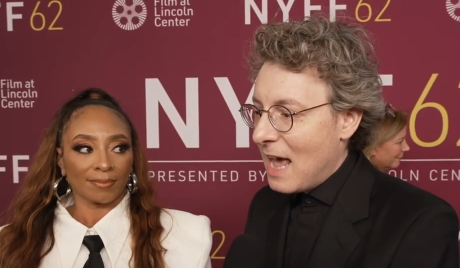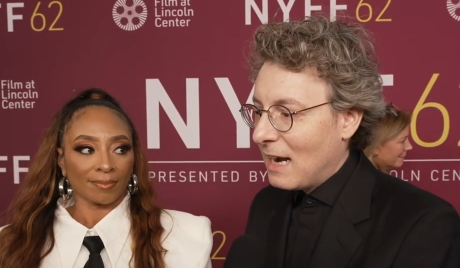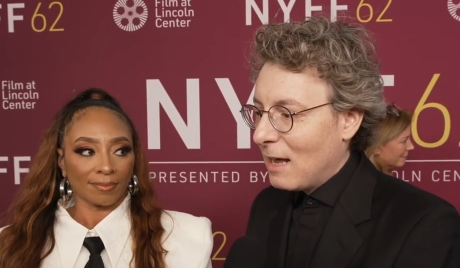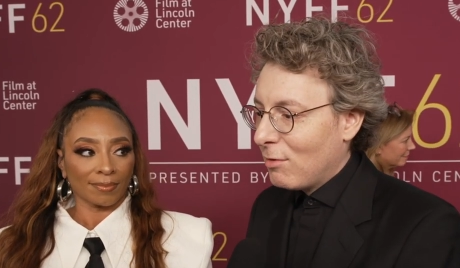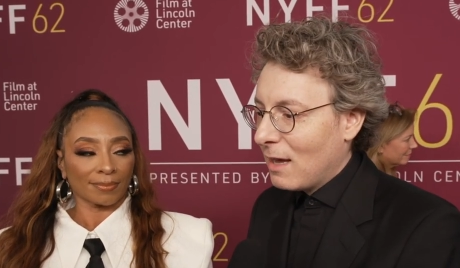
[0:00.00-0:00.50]

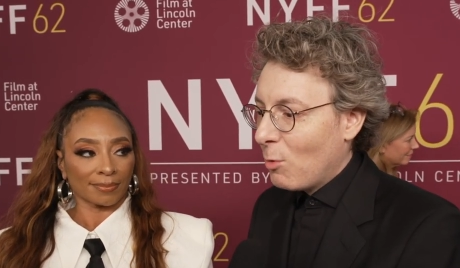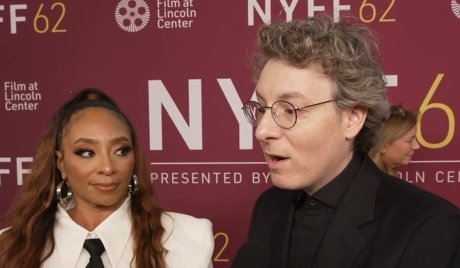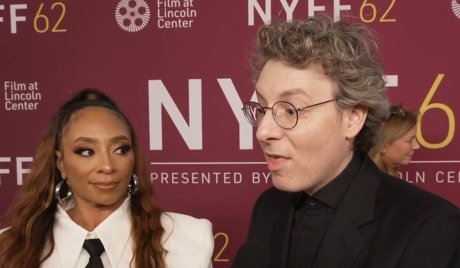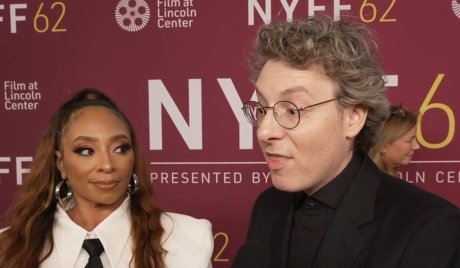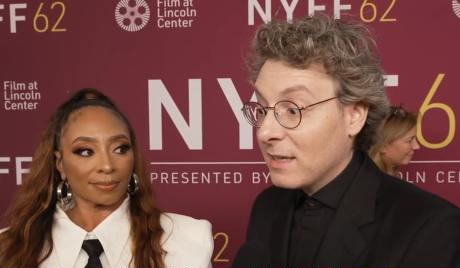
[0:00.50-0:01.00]
Speaker 1: And I think
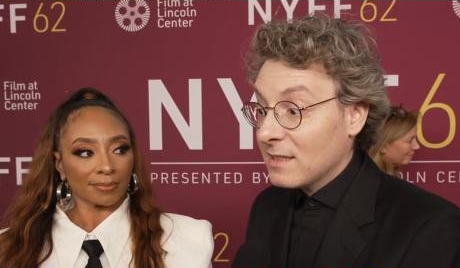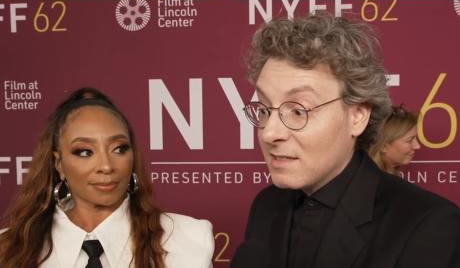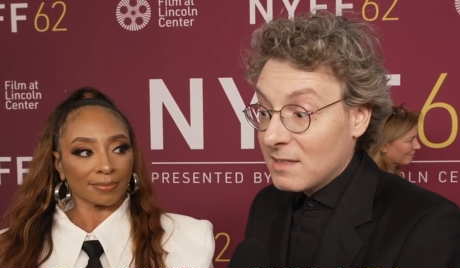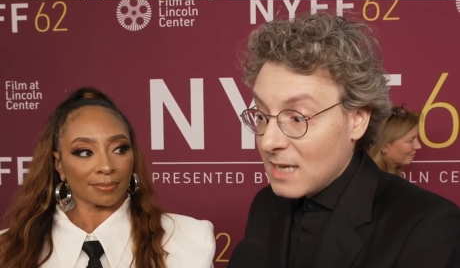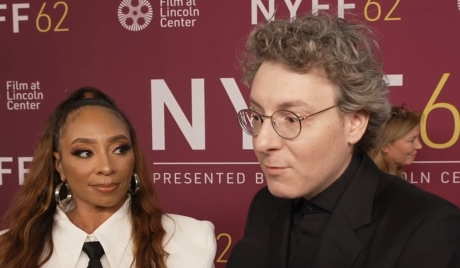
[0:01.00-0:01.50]
one of the things
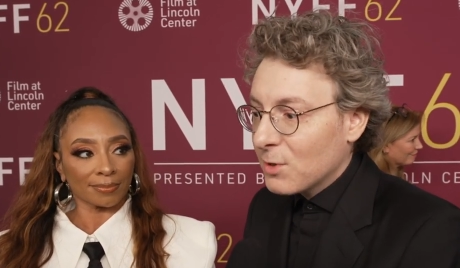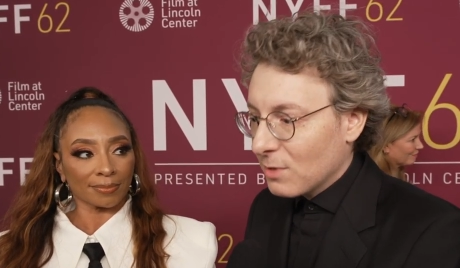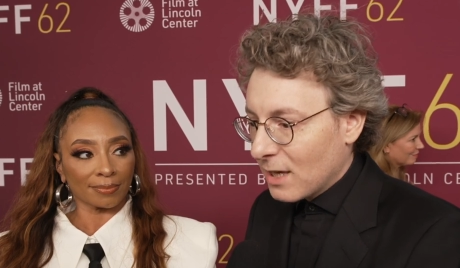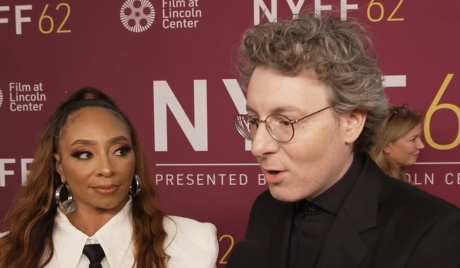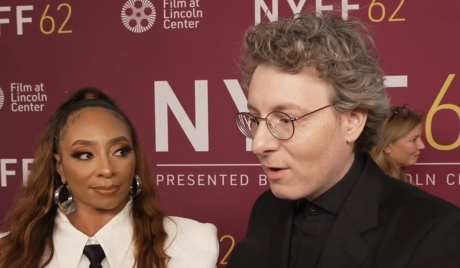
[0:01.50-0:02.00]
that Steve was
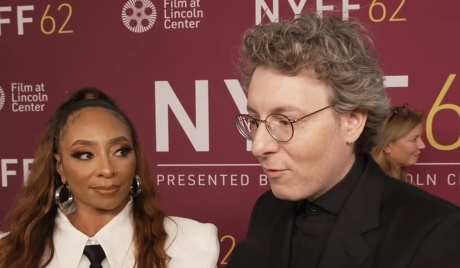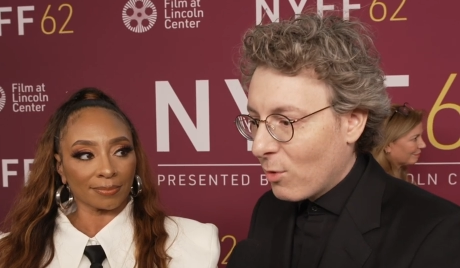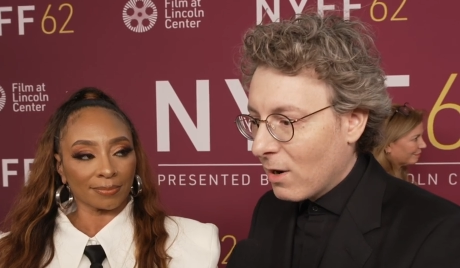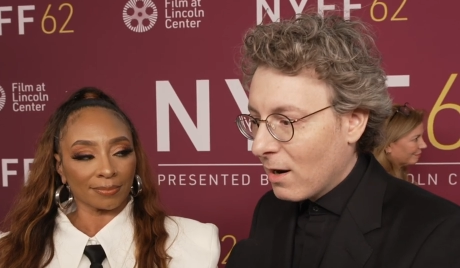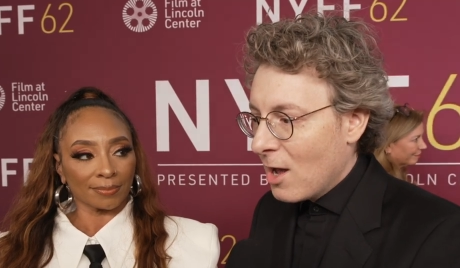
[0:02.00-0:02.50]
really going
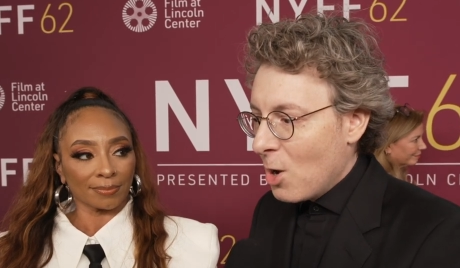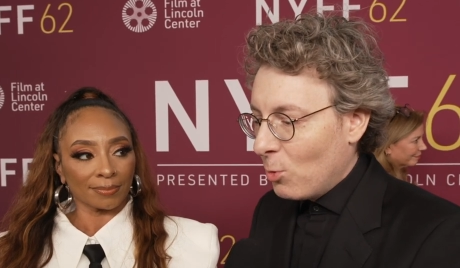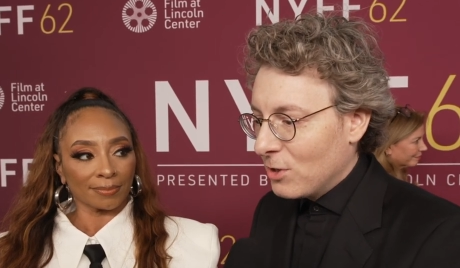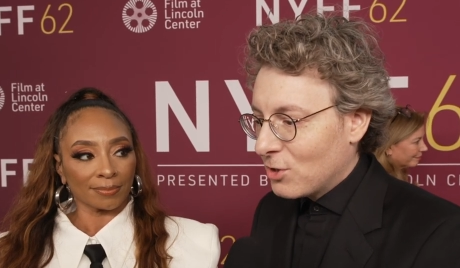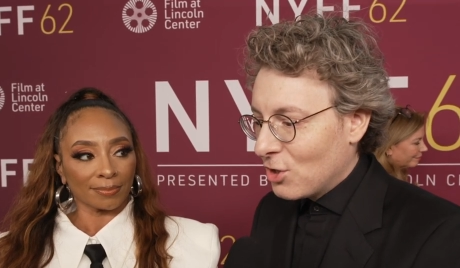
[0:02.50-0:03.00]
for
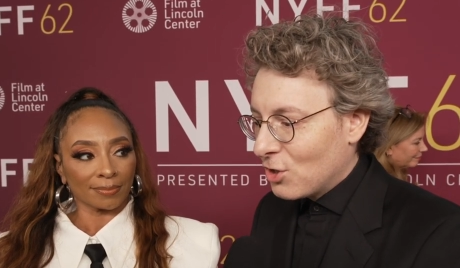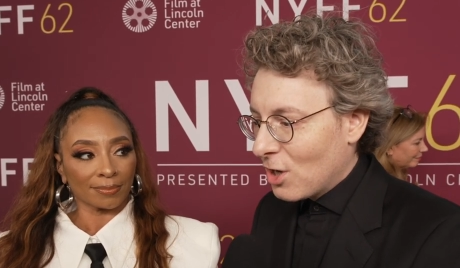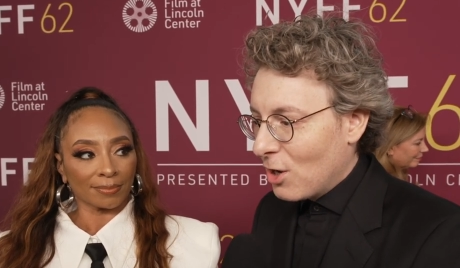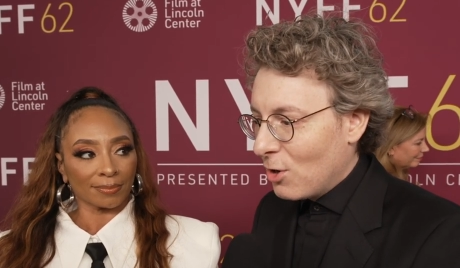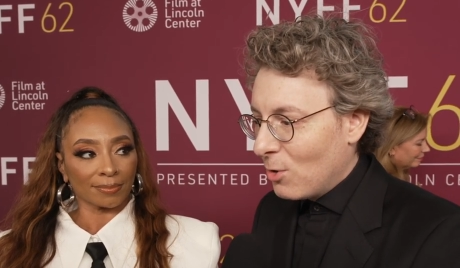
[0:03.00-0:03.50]
was to
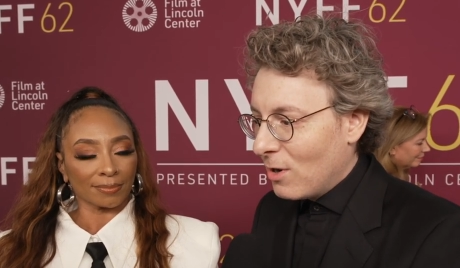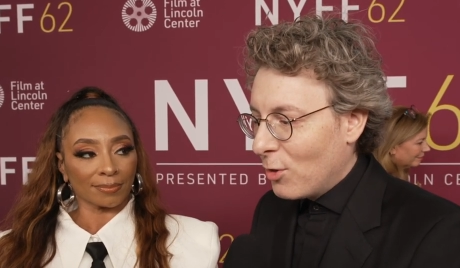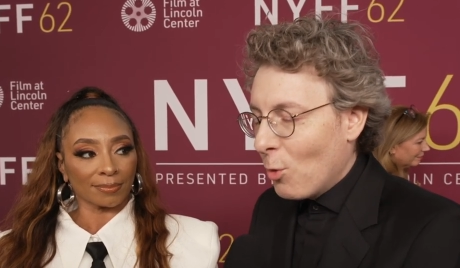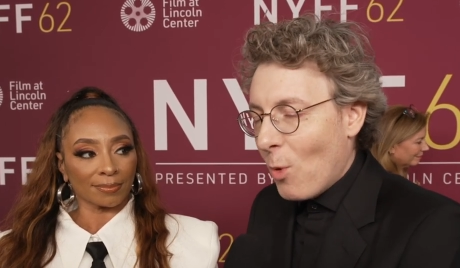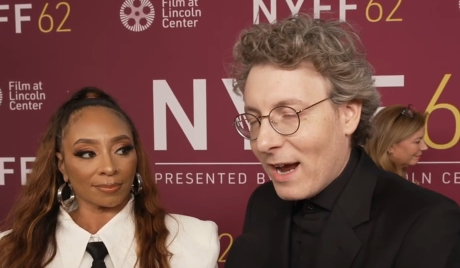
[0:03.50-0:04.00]
show
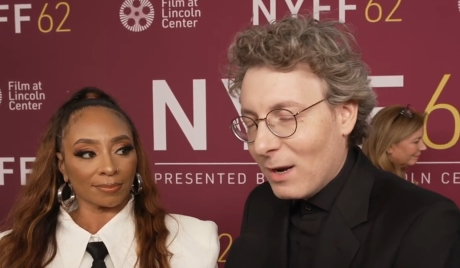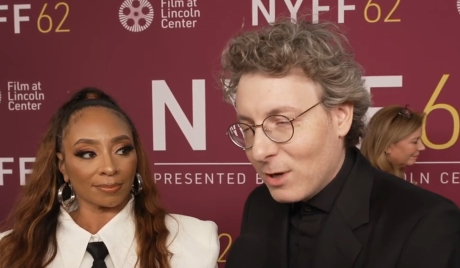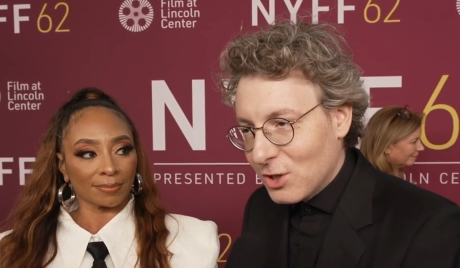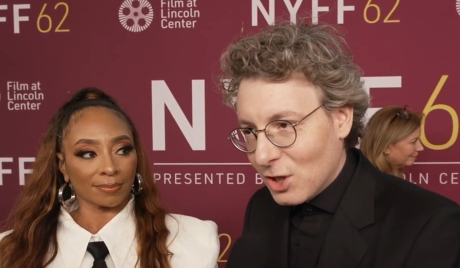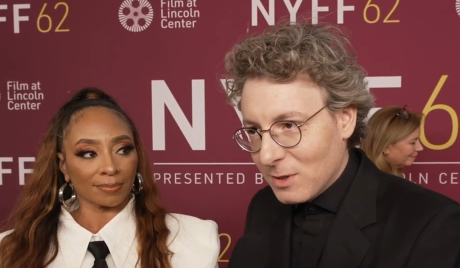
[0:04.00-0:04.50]
the way in
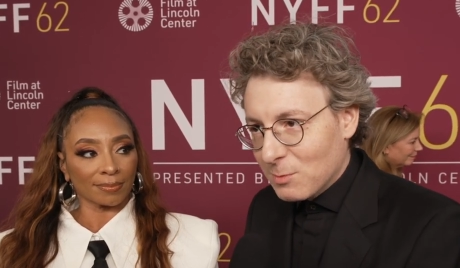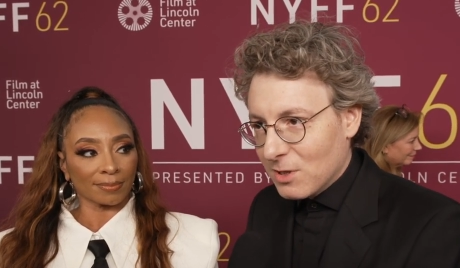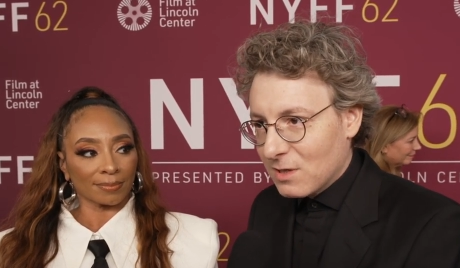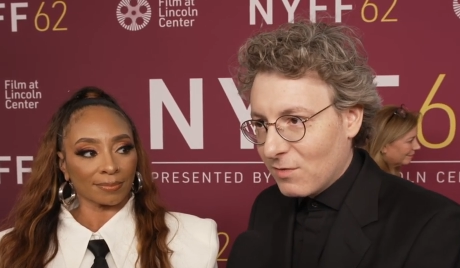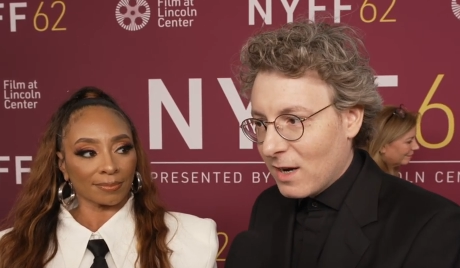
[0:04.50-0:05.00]
which humans
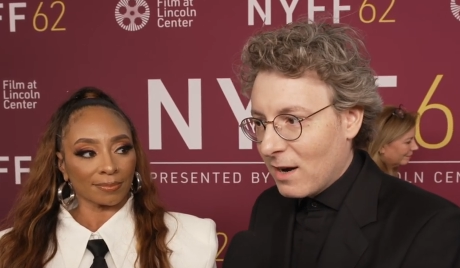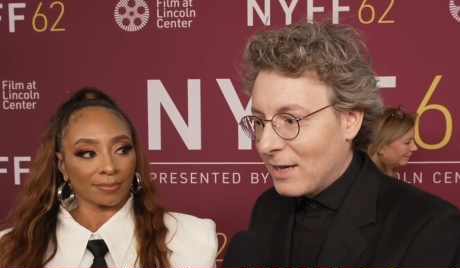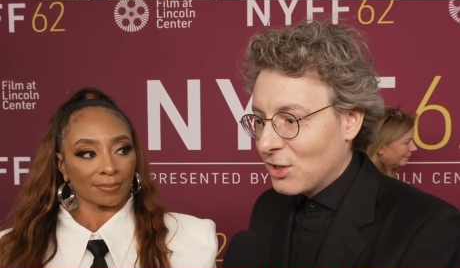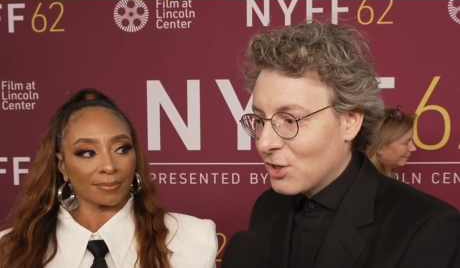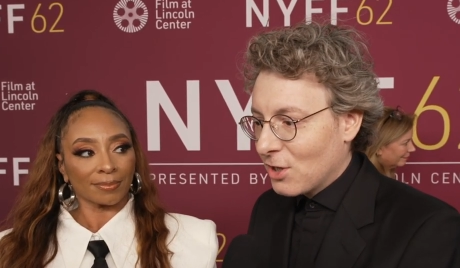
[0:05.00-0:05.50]
persevere
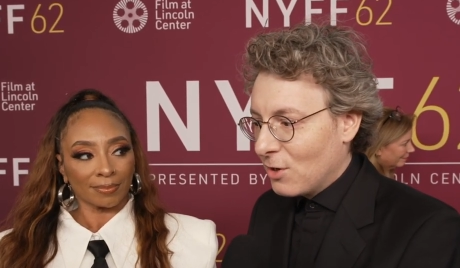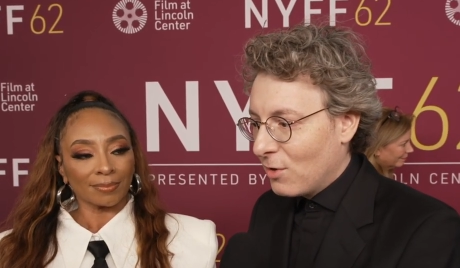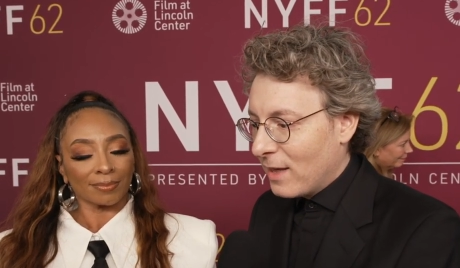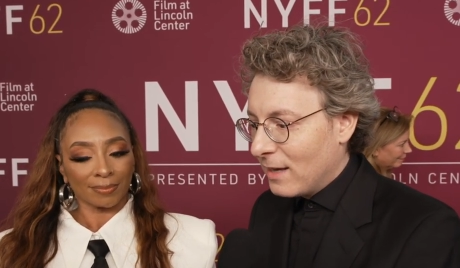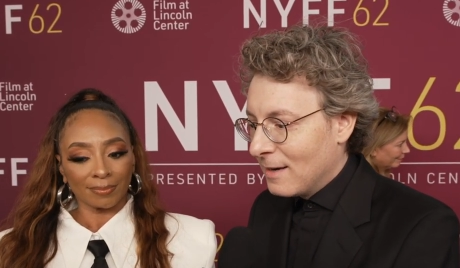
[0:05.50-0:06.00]
and to show
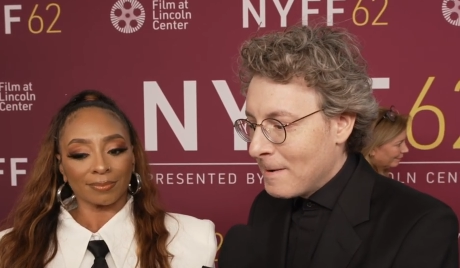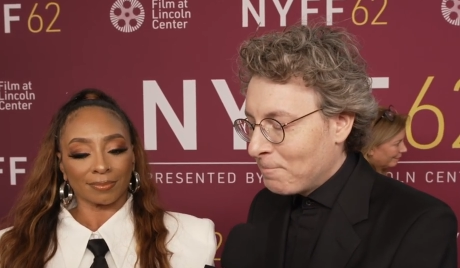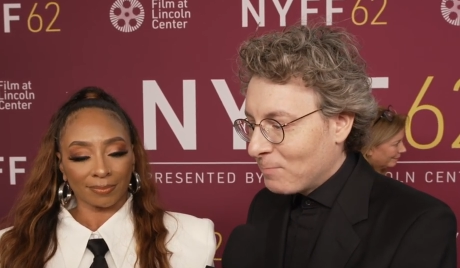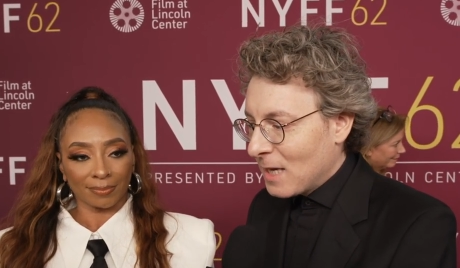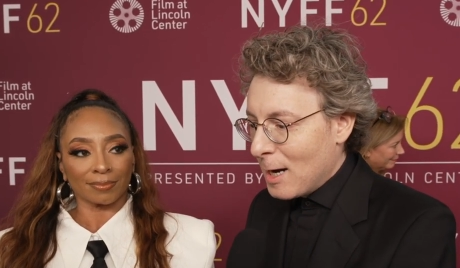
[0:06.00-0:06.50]
that
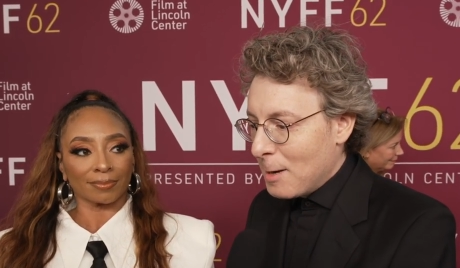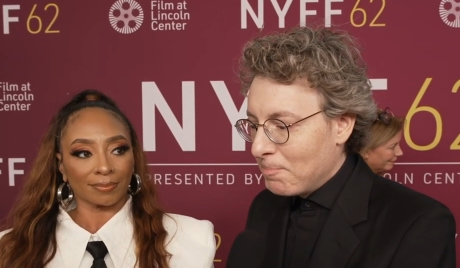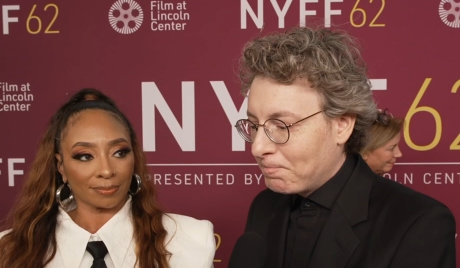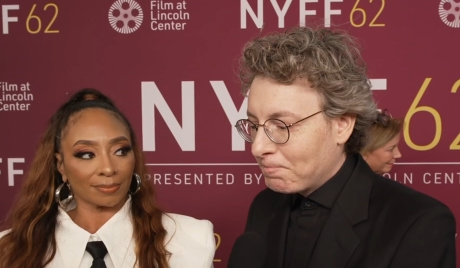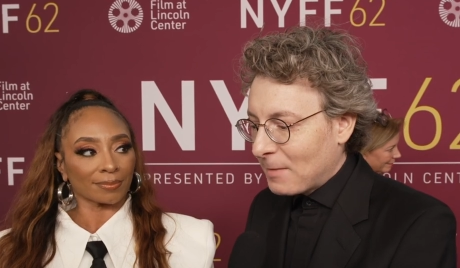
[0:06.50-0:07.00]
um,